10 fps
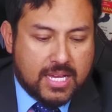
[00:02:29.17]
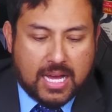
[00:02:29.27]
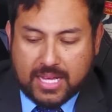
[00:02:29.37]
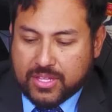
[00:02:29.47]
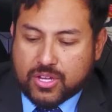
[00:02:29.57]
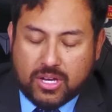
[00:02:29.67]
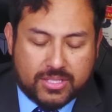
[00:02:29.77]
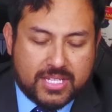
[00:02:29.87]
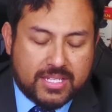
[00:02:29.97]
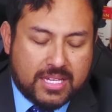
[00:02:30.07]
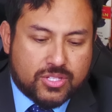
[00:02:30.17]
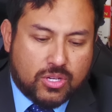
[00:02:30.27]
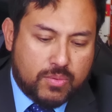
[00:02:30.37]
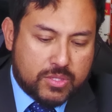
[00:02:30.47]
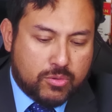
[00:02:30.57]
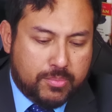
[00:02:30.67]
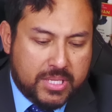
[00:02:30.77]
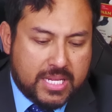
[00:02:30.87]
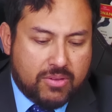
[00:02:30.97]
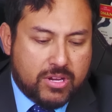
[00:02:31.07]
Uh, the content, as always, will
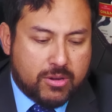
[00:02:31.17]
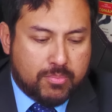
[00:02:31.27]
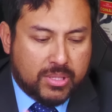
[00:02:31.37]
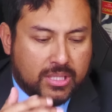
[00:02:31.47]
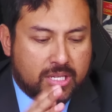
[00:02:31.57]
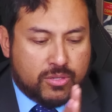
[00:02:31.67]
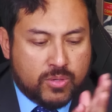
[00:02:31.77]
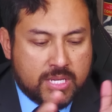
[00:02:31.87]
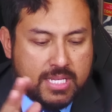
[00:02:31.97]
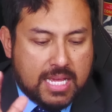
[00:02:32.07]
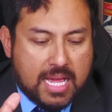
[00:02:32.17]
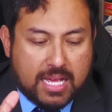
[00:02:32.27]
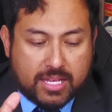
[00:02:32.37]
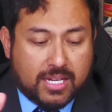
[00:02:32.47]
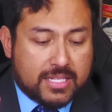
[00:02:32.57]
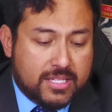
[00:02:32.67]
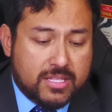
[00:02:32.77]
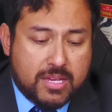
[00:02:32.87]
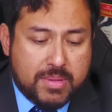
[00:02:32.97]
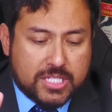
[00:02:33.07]
be down here below, uh,
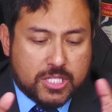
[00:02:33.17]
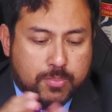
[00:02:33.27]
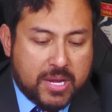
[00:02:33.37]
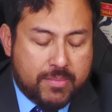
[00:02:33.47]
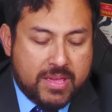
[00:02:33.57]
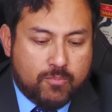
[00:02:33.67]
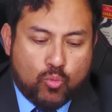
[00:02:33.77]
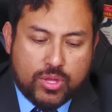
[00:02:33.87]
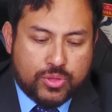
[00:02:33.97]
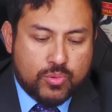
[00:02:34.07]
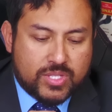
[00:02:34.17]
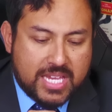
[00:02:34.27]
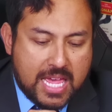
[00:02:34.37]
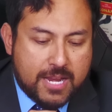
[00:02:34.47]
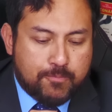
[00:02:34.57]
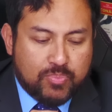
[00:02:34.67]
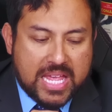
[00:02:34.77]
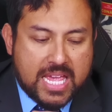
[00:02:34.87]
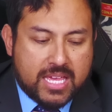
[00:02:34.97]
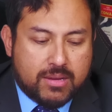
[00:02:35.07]
collecting the Amazing Spider-Man 1 through 10
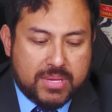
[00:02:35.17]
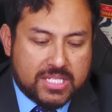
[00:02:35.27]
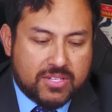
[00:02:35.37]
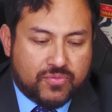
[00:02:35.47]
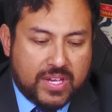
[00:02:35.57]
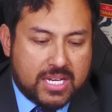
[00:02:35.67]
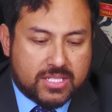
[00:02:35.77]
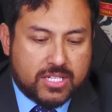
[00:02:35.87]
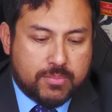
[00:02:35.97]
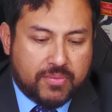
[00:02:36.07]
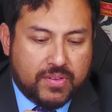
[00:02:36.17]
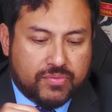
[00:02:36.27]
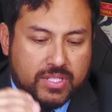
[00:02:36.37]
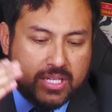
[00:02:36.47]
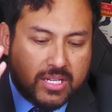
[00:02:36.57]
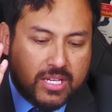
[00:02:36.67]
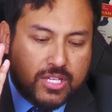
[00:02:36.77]
and Amazing Fantasy number 15.